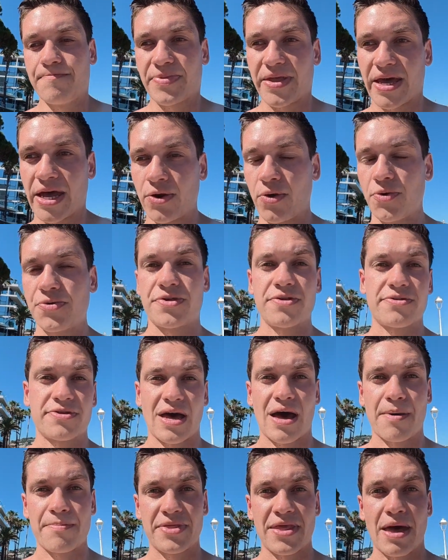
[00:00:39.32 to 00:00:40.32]
in order to
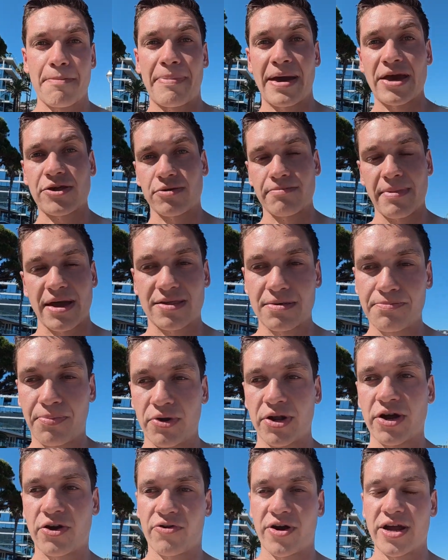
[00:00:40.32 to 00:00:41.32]
determine their basal
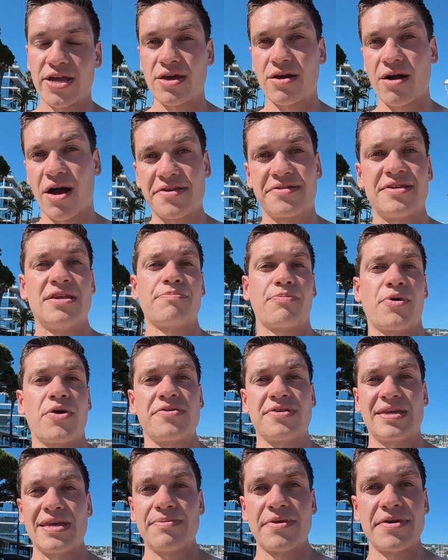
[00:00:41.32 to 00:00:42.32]
metabolic rate, you guys need to
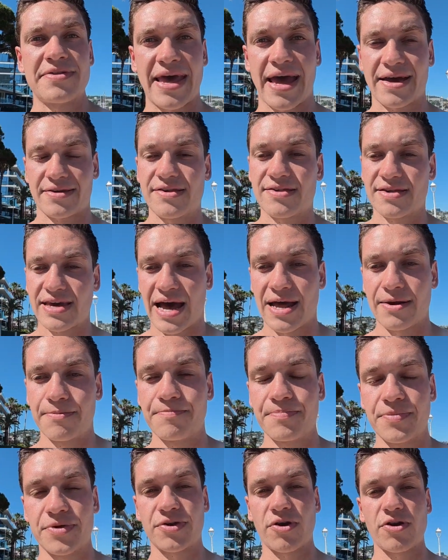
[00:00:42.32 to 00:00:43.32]
proceed with a DEXA scan.
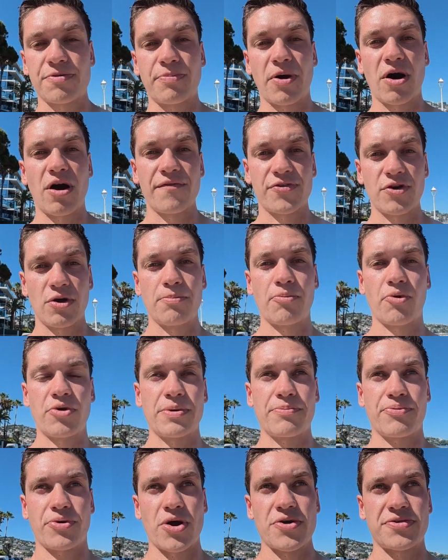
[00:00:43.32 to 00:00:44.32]
So as part of the
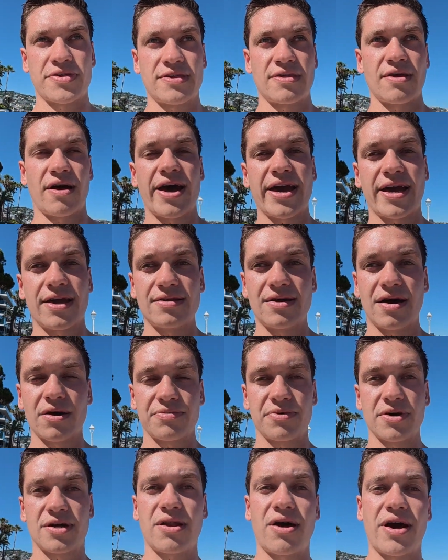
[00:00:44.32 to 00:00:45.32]
onboarding process that I conduct
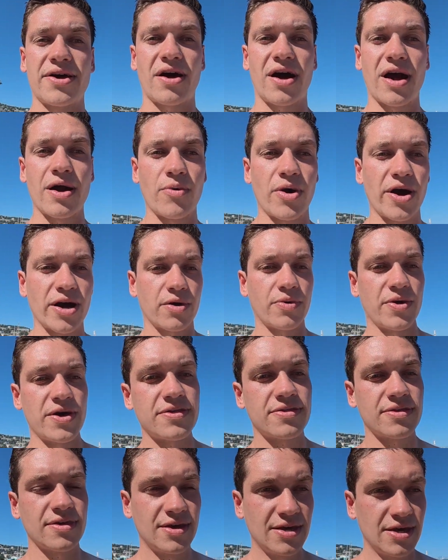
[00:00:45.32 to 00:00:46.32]
for the client I work
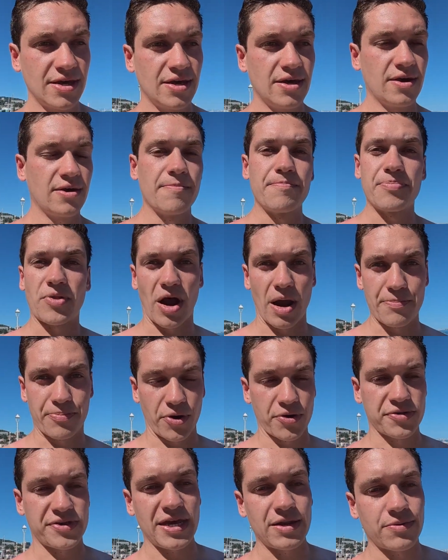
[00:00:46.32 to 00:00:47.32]
with, I
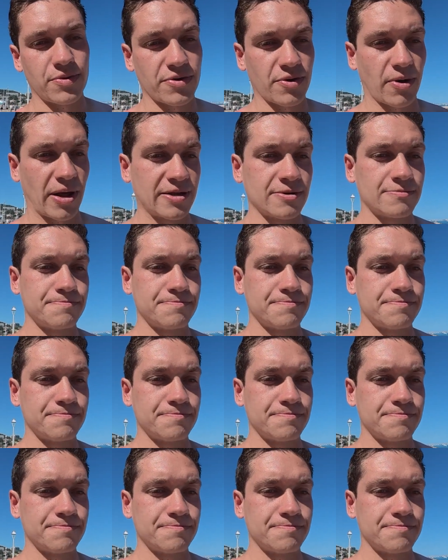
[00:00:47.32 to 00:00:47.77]
proceed with one.